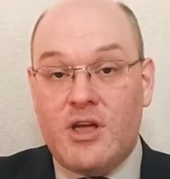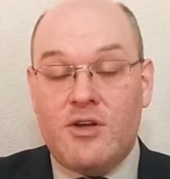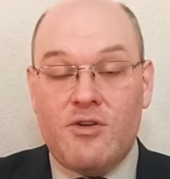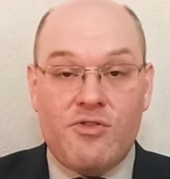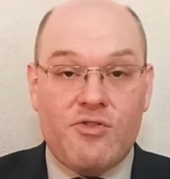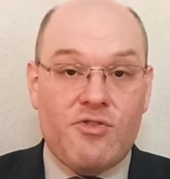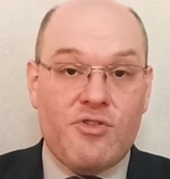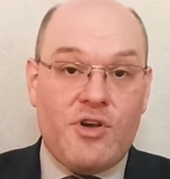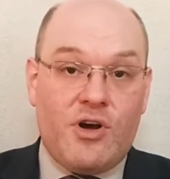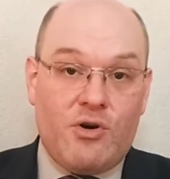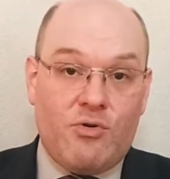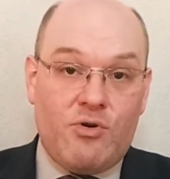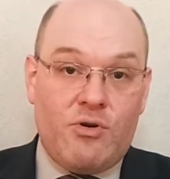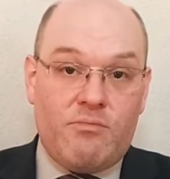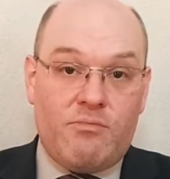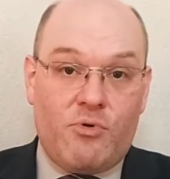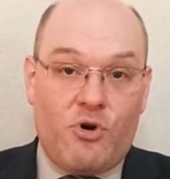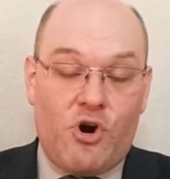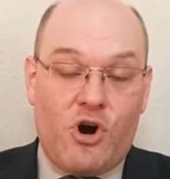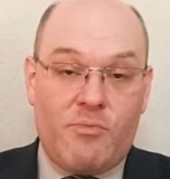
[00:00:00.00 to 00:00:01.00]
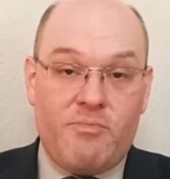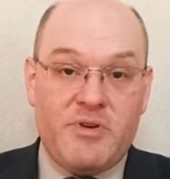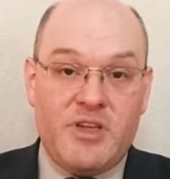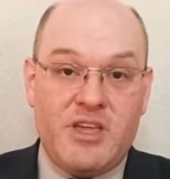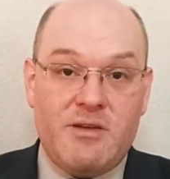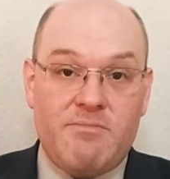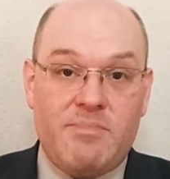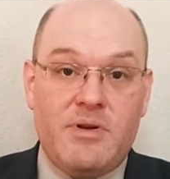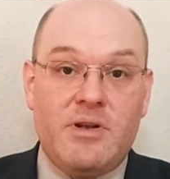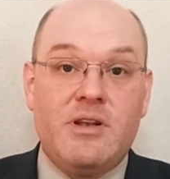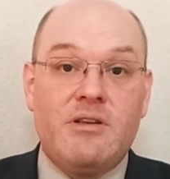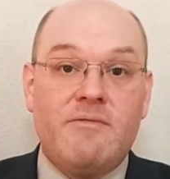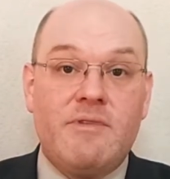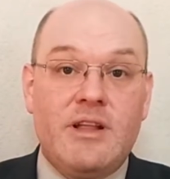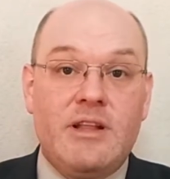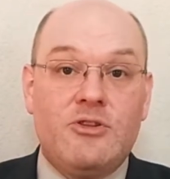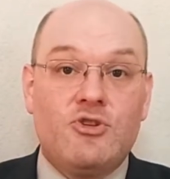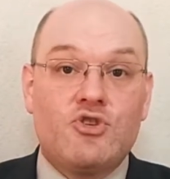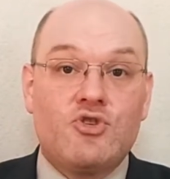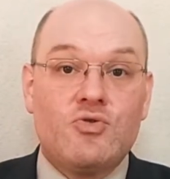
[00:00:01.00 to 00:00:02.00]
so more people
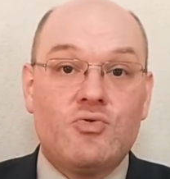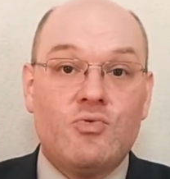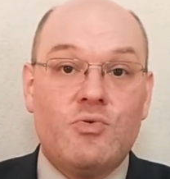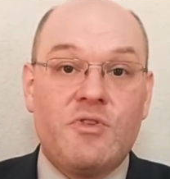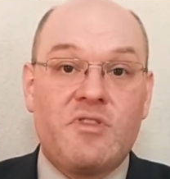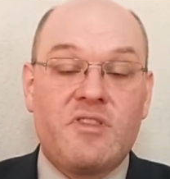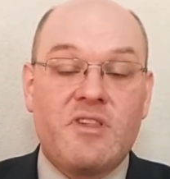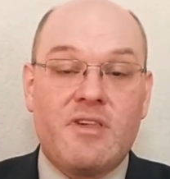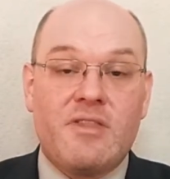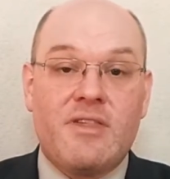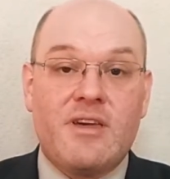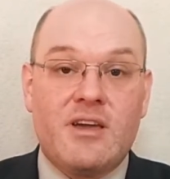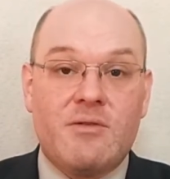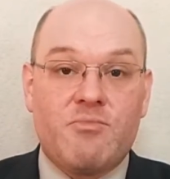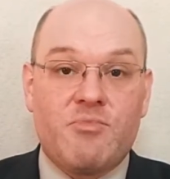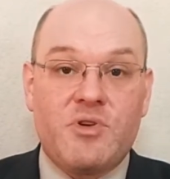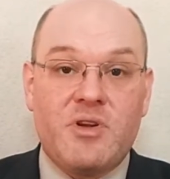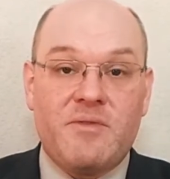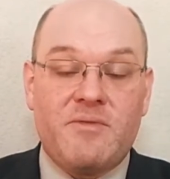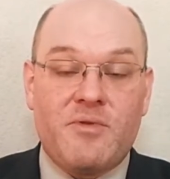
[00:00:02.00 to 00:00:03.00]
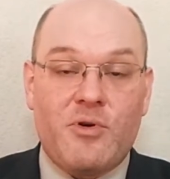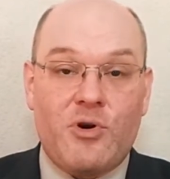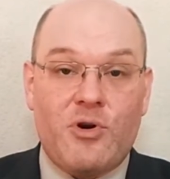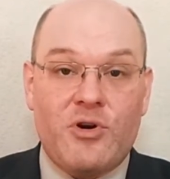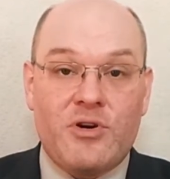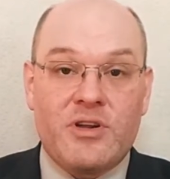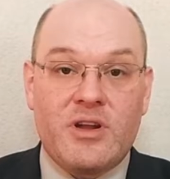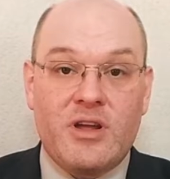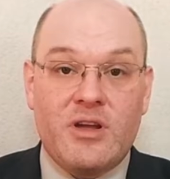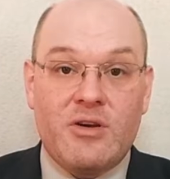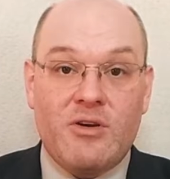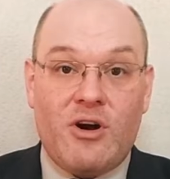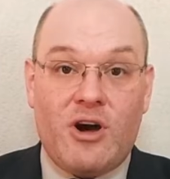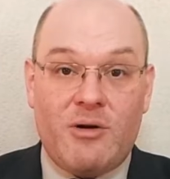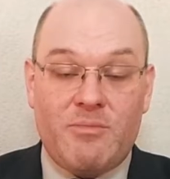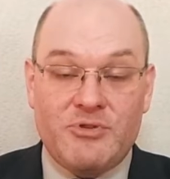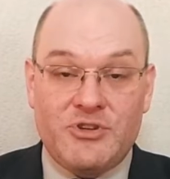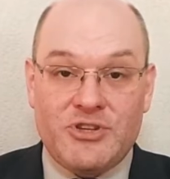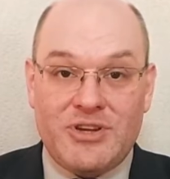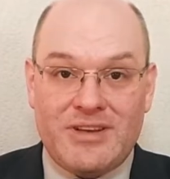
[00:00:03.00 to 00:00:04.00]
will choose the preferred
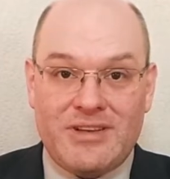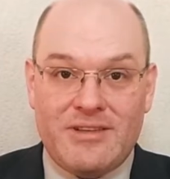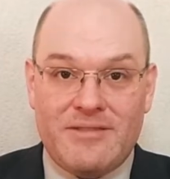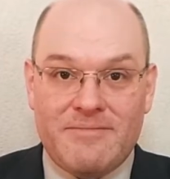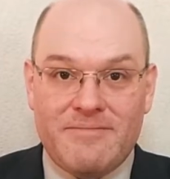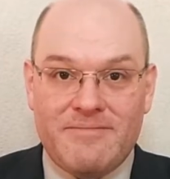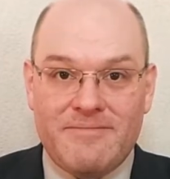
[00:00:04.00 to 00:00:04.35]
option.